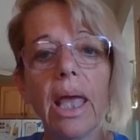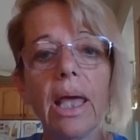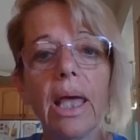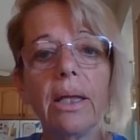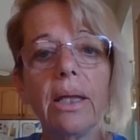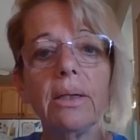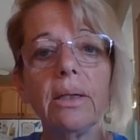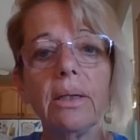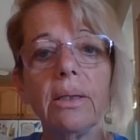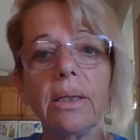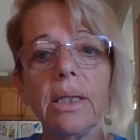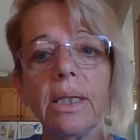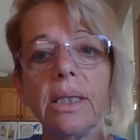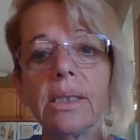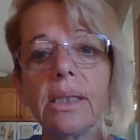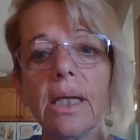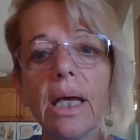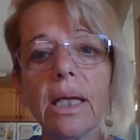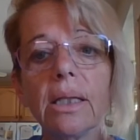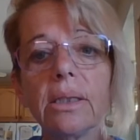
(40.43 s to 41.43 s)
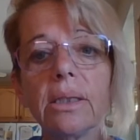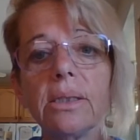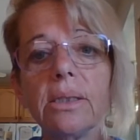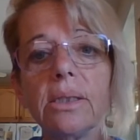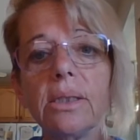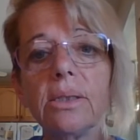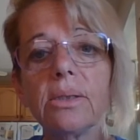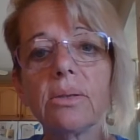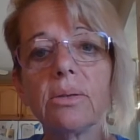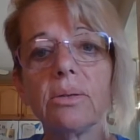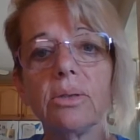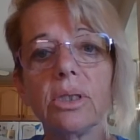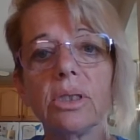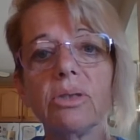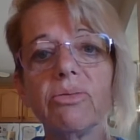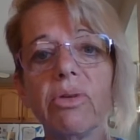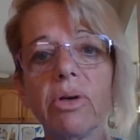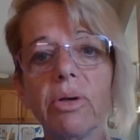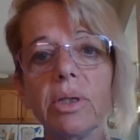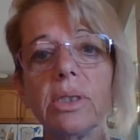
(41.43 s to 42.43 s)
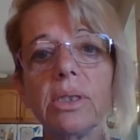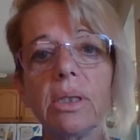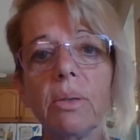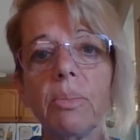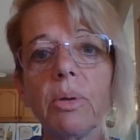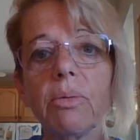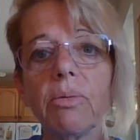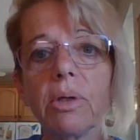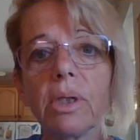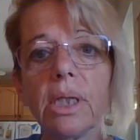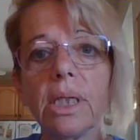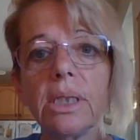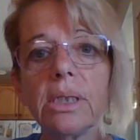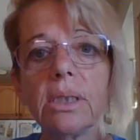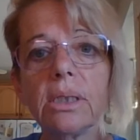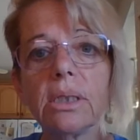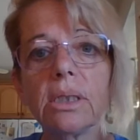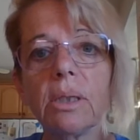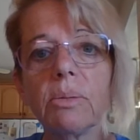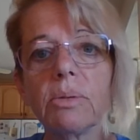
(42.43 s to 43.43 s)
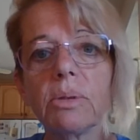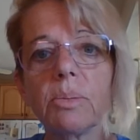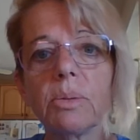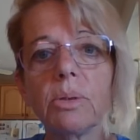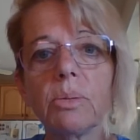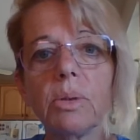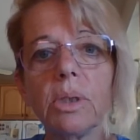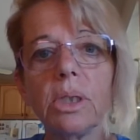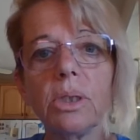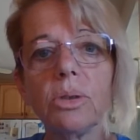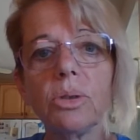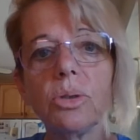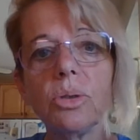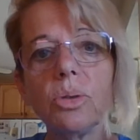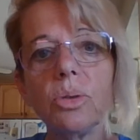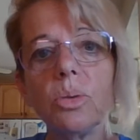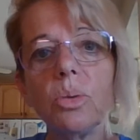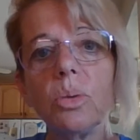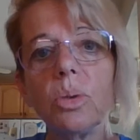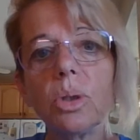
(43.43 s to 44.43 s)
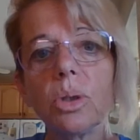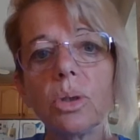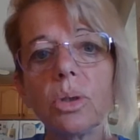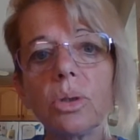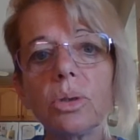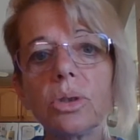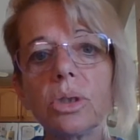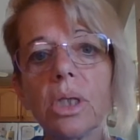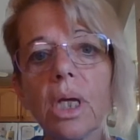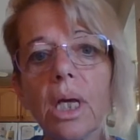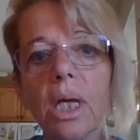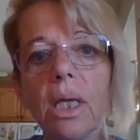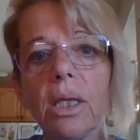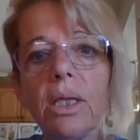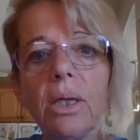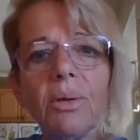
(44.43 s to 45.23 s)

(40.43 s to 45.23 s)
And these analogies are just very simple relationships between two words.